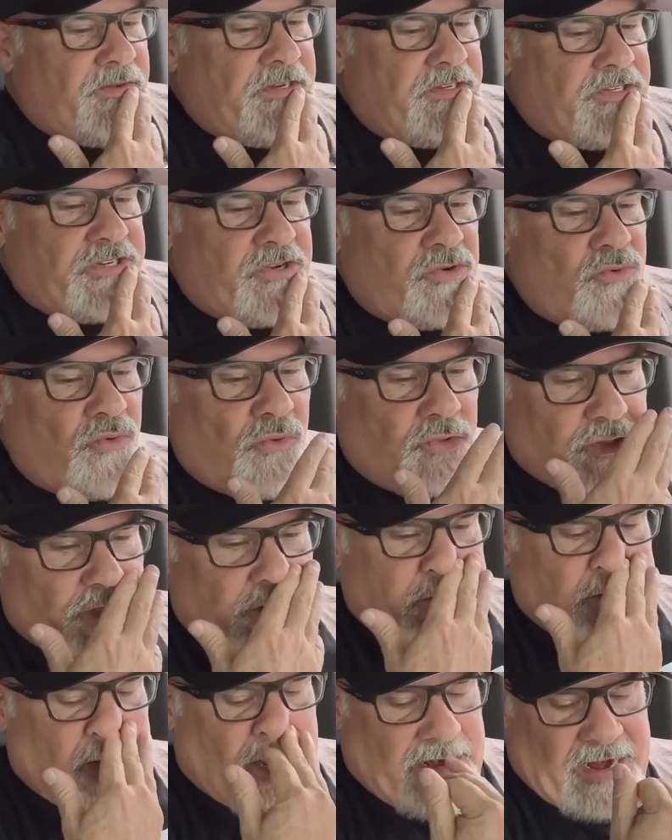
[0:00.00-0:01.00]
school
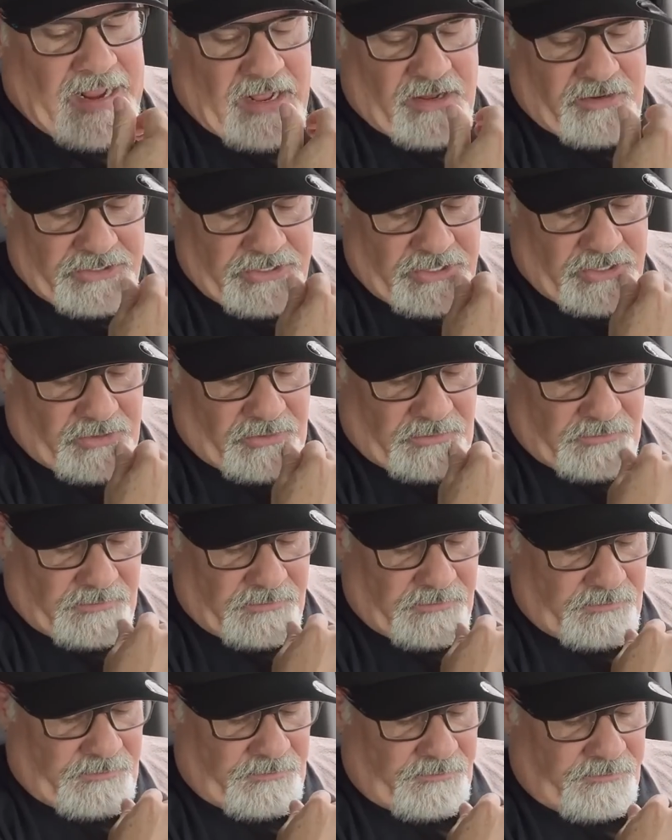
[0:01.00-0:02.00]
just got out. So,
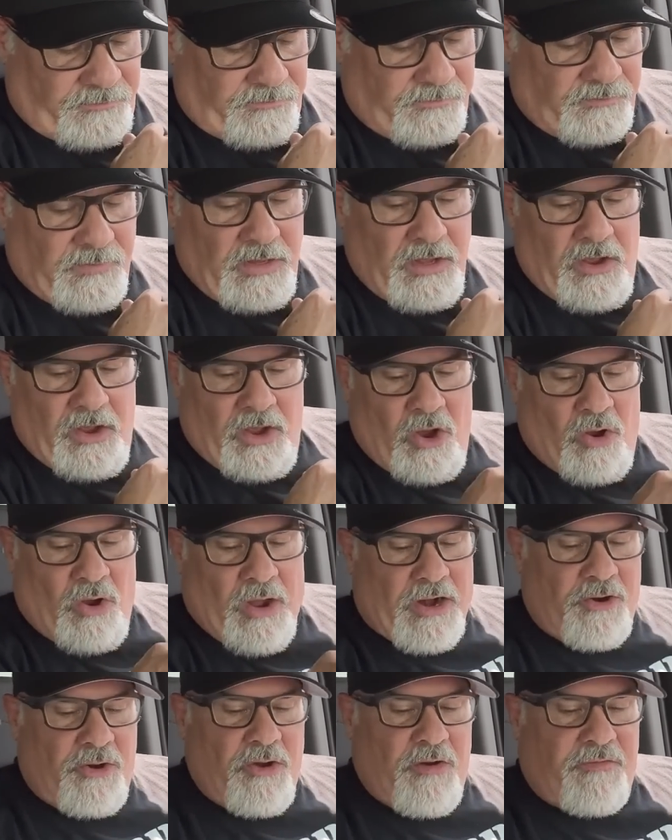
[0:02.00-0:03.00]
oh,
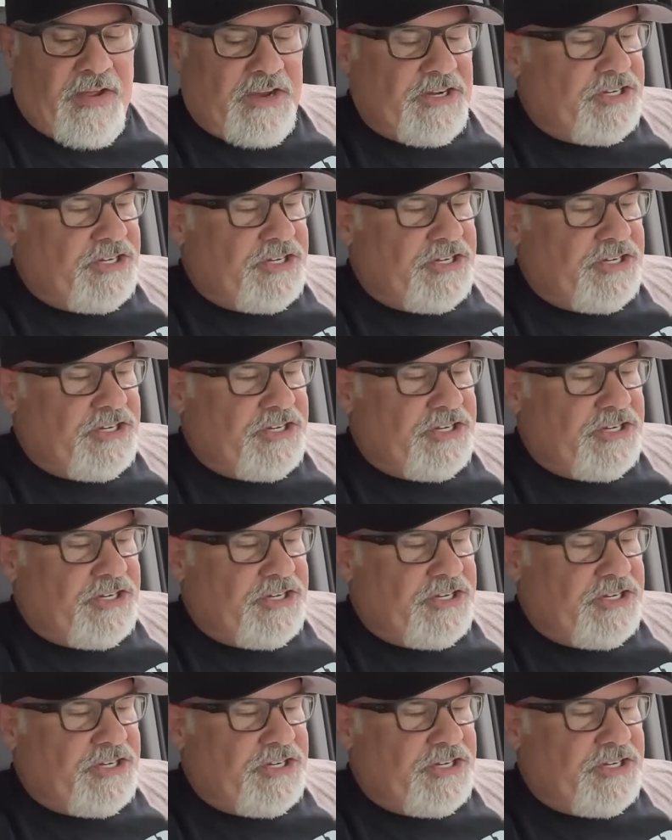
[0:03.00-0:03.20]
I don't know if I